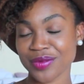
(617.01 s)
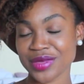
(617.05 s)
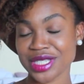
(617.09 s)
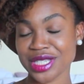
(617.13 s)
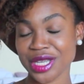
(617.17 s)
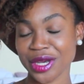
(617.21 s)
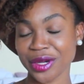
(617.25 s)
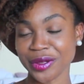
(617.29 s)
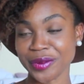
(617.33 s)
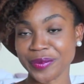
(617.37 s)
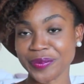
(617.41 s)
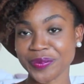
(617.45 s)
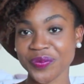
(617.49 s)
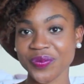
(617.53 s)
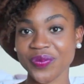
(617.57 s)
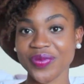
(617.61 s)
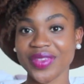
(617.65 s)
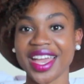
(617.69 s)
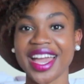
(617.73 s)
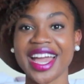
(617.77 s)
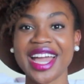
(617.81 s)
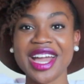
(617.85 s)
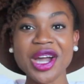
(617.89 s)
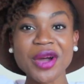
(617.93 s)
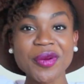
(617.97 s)
So
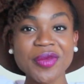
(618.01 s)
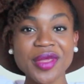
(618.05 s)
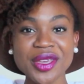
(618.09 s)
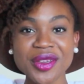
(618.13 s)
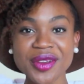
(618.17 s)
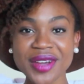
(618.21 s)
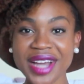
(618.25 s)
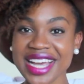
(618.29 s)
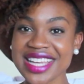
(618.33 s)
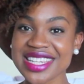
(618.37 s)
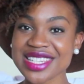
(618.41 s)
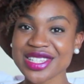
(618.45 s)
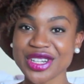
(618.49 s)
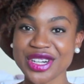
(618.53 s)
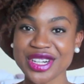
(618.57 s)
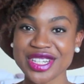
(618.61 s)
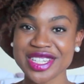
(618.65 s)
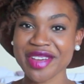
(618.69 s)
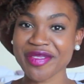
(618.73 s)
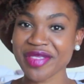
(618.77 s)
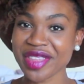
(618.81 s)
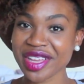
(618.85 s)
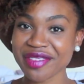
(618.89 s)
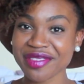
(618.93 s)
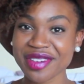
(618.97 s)
I hope that you guys learned
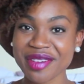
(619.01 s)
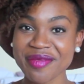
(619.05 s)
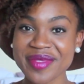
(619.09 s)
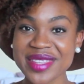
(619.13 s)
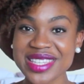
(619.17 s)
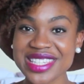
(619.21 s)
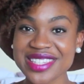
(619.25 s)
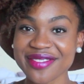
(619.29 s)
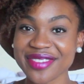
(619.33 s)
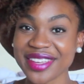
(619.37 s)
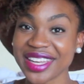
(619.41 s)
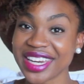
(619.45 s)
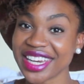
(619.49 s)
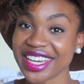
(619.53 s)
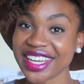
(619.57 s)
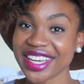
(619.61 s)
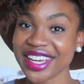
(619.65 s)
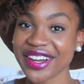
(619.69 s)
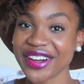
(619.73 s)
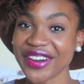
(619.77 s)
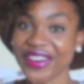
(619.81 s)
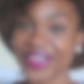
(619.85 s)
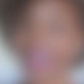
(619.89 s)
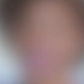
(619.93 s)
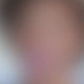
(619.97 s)
something from this
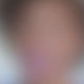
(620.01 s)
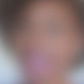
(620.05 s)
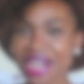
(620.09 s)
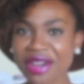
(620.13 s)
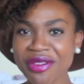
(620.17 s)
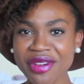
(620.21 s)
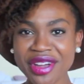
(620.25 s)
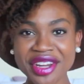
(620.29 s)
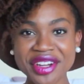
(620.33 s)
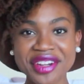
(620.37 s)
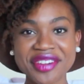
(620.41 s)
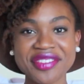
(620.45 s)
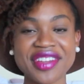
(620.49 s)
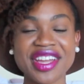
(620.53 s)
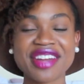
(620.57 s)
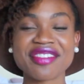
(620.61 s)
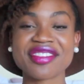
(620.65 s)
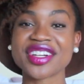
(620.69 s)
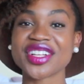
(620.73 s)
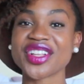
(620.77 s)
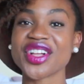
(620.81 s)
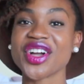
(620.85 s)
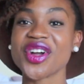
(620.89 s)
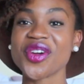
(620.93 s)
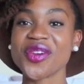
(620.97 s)
video. Let me know what your
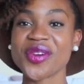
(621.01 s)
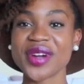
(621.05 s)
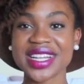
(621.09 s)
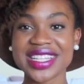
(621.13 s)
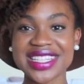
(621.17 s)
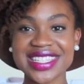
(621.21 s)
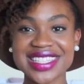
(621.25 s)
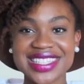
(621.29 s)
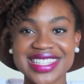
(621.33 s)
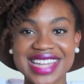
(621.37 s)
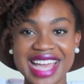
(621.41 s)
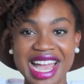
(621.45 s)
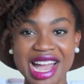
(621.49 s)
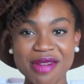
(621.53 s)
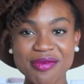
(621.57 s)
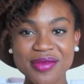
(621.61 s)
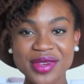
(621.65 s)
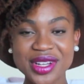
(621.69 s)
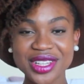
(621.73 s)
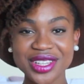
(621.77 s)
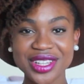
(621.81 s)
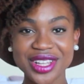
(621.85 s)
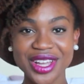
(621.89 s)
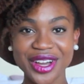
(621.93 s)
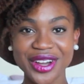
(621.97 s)
favorite look was down
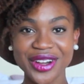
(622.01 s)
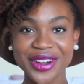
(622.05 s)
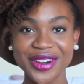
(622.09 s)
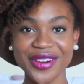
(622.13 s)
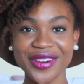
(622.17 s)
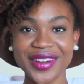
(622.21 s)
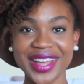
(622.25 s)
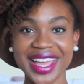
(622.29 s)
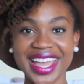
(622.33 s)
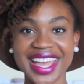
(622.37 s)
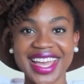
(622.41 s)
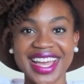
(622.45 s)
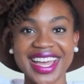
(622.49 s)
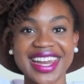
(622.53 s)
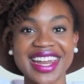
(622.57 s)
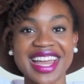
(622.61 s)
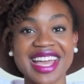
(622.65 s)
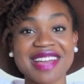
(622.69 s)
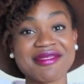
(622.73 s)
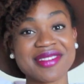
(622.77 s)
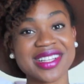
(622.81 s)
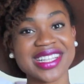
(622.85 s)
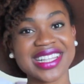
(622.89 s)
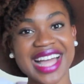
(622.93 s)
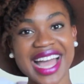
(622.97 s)
below, and
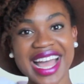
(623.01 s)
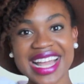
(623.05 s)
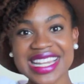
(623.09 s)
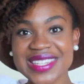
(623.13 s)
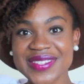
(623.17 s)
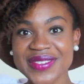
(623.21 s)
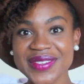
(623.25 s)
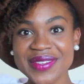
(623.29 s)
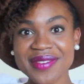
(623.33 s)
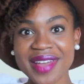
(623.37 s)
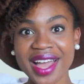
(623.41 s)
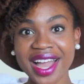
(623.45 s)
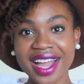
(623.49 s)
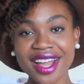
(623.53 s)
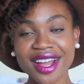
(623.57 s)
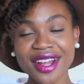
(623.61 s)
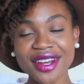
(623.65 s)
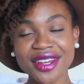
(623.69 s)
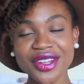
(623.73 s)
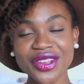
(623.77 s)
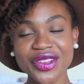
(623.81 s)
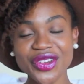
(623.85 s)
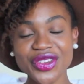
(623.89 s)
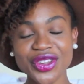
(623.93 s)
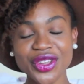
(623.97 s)
I'm glad to be back
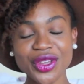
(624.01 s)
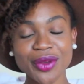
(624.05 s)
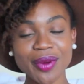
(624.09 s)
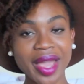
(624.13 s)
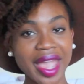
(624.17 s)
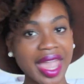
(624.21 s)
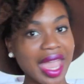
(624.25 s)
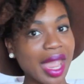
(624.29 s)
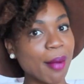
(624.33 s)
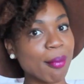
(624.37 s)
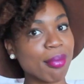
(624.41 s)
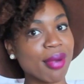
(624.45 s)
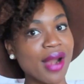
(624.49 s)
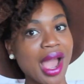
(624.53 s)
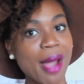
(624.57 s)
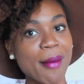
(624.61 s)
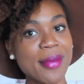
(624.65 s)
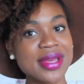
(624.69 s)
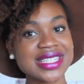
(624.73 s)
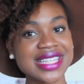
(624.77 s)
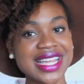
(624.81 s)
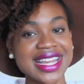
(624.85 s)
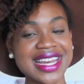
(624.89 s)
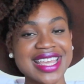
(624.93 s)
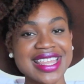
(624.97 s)
on YouTube. I can't
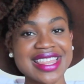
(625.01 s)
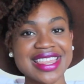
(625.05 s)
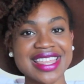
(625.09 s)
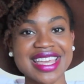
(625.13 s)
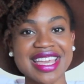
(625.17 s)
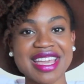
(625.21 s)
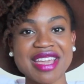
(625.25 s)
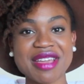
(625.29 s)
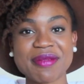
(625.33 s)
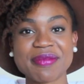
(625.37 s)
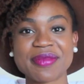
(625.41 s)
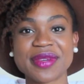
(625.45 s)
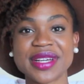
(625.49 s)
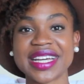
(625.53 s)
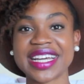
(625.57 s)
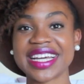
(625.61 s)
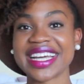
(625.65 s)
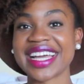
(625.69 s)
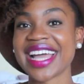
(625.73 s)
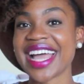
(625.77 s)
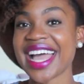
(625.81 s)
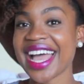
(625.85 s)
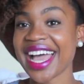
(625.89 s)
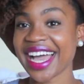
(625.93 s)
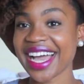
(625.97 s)
promise anything,
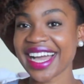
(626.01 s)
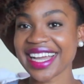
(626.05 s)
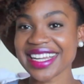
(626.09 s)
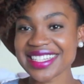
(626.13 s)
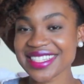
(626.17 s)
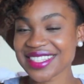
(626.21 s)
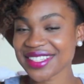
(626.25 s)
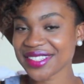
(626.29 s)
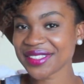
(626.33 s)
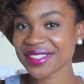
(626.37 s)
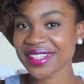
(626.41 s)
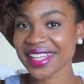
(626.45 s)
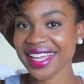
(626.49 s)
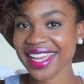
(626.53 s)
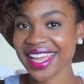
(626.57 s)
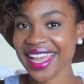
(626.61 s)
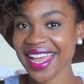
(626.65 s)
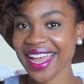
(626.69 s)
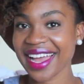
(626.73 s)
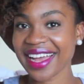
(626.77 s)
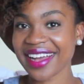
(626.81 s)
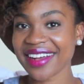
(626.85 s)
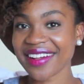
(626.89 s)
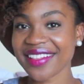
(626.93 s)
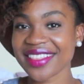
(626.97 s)
but I do like
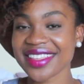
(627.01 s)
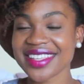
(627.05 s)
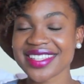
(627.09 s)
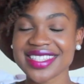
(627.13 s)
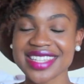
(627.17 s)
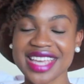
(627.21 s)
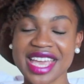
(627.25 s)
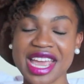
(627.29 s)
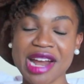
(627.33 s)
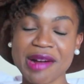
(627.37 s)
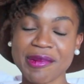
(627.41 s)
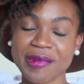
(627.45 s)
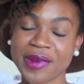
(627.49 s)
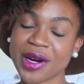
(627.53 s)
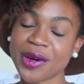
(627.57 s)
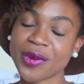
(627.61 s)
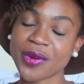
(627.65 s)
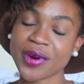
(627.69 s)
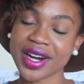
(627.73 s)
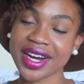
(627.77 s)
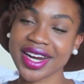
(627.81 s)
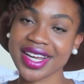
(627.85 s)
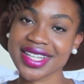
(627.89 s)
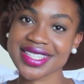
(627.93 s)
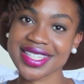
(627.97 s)
how this camera
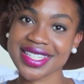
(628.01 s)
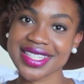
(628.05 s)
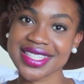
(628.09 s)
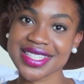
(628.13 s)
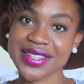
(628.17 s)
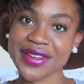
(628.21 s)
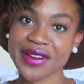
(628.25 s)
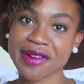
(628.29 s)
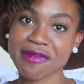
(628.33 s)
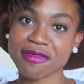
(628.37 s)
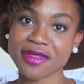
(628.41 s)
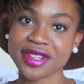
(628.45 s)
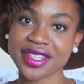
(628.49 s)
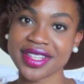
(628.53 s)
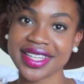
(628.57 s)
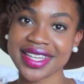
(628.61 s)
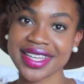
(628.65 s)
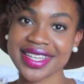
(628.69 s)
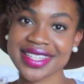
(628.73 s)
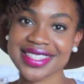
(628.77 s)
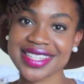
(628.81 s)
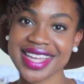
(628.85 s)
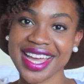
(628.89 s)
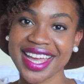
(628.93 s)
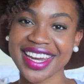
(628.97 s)
works, and so I'm really
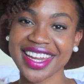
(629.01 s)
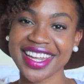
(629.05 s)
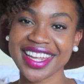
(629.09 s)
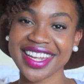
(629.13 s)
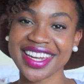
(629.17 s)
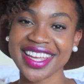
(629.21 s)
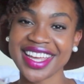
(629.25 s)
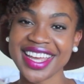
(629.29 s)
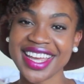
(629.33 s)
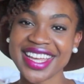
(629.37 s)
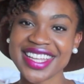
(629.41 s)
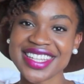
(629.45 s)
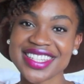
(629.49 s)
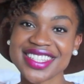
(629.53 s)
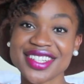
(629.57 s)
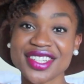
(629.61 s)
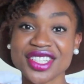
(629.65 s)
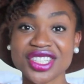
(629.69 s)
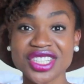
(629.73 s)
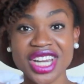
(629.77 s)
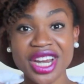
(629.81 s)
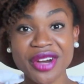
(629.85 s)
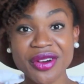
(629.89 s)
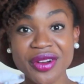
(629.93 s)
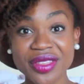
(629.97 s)
excited to
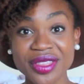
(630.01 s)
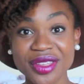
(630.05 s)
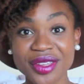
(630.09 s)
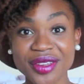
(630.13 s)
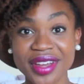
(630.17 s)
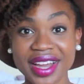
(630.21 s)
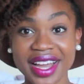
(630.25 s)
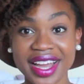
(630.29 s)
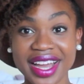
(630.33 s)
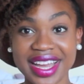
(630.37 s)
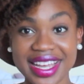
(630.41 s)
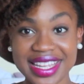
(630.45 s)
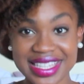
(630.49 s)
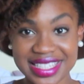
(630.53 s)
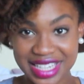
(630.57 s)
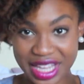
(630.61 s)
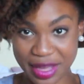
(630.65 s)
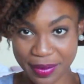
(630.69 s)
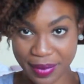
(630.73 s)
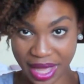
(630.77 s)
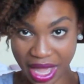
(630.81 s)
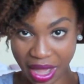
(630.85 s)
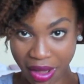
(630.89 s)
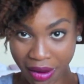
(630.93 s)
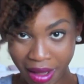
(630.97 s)
share with you guys
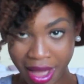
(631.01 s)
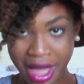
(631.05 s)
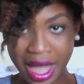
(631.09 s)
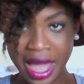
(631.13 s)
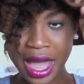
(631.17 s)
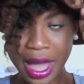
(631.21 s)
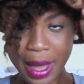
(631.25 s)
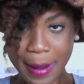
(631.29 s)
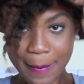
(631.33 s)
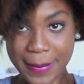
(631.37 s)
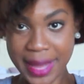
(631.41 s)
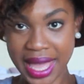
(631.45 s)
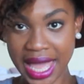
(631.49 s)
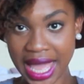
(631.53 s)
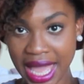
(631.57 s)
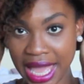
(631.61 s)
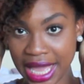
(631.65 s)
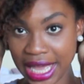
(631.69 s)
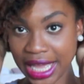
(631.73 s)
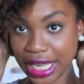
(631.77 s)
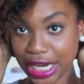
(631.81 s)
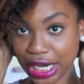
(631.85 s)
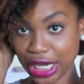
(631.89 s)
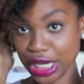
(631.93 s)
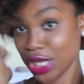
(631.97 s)
about
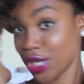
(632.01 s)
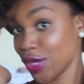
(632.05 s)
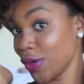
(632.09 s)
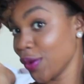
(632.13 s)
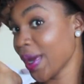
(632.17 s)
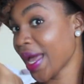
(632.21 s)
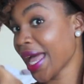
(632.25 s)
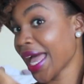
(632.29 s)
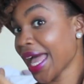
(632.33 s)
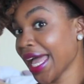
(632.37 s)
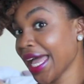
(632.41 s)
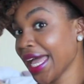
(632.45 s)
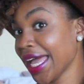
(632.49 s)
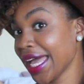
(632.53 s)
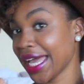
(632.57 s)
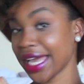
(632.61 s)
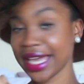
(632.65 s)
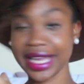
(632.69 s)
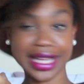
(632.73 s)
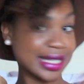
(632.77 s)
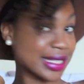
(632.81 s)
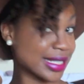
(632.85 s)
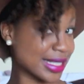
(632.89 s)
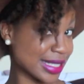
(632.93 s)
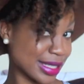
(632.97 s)
my new
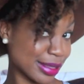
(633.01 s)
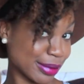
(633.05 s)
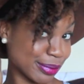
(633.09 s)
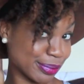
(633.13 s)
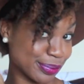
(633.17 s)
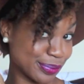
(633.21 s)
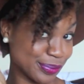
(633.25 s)
hats.